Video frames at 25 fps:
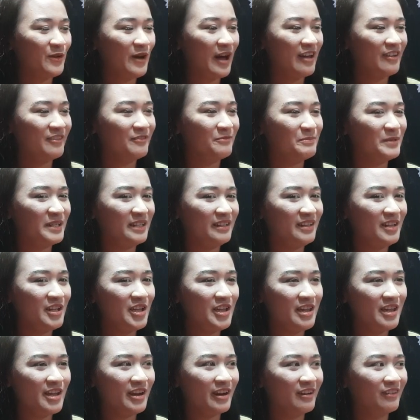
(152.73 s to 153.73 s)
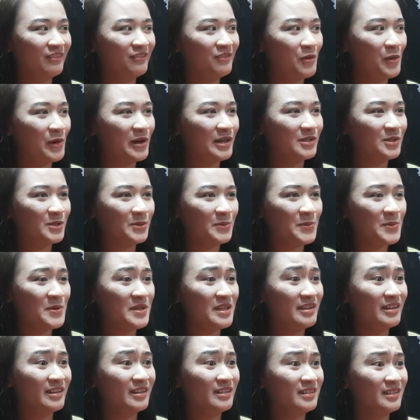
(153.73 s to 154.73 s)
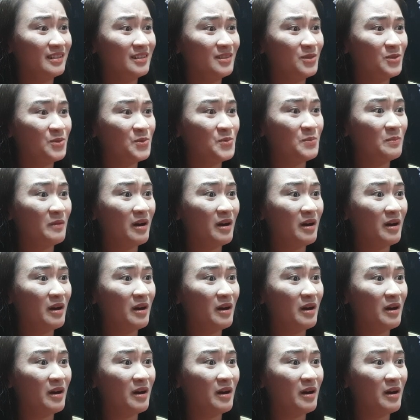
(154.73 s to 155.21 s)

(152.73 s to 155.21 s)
I've been here for two years and two